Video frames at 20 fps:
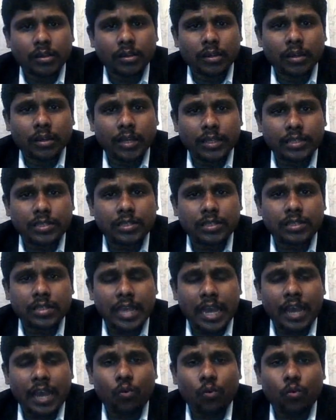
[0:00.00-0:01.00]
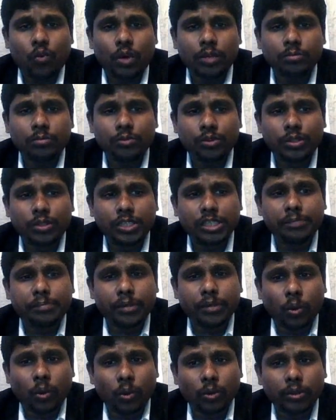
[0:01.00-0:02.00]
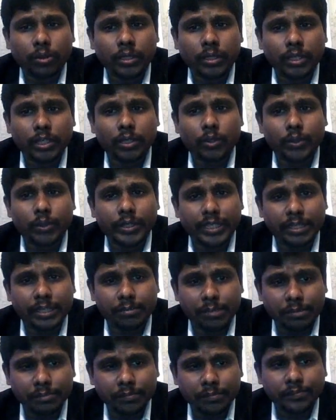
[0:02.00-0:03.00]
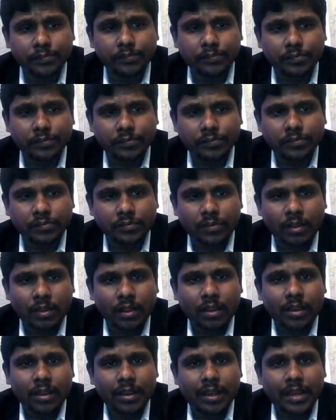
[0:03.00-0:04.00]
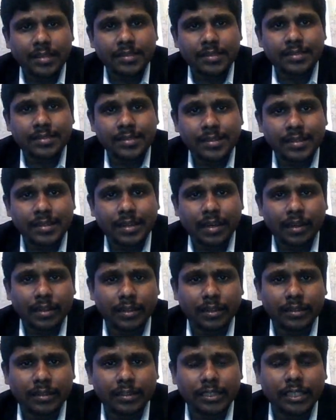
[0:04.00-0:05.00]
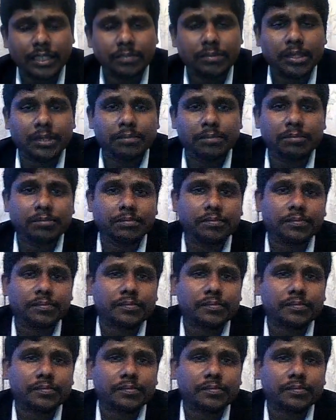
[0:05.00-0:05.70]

Let's have one more deeper look into EMM. As I said earlier, EMM